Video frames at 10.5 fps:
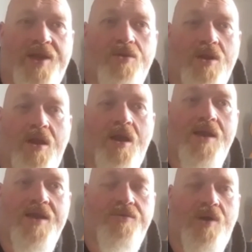a low
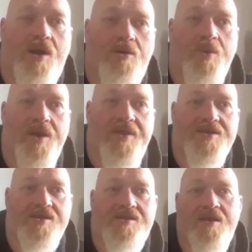level hold, where they're
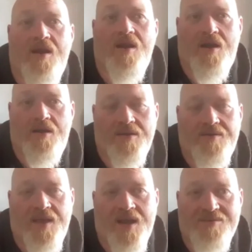just holding
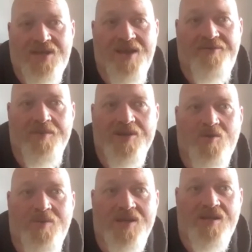the arms carefully, but it's
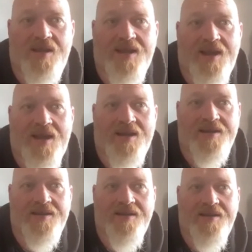almost like a hug.
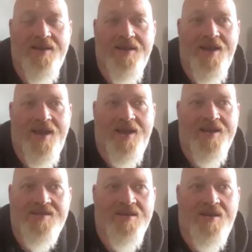And
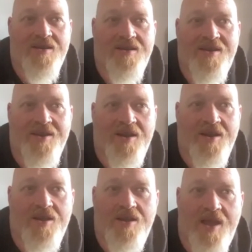it's no, you know,
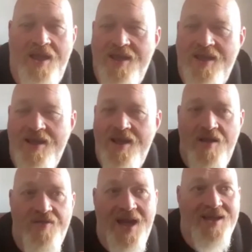it,
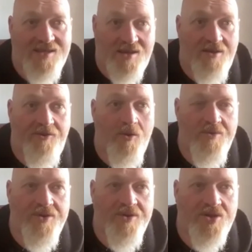that's a form
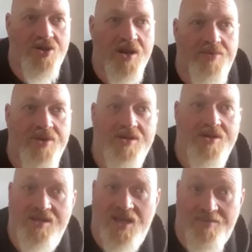of restraint, but you're
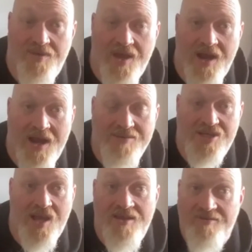just keeping the arms
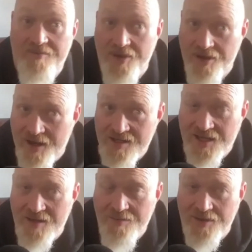safe, but you're actually
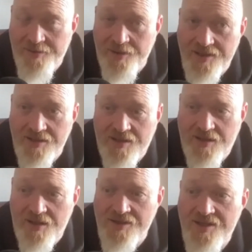keeping the person
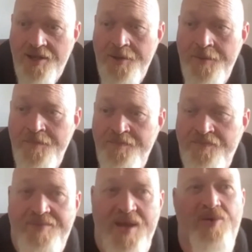close
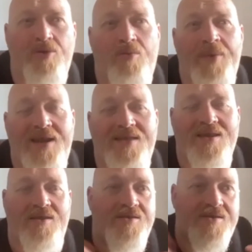people automatically
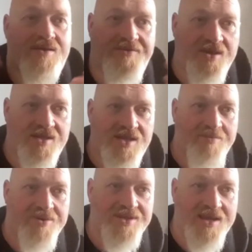think the stuff that you see
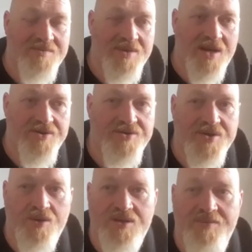presented whenever it's
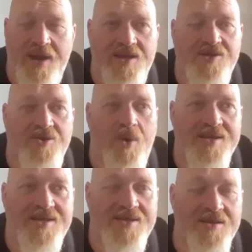talked about is
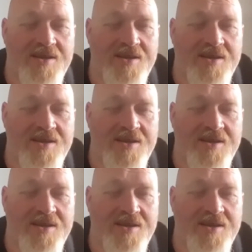always the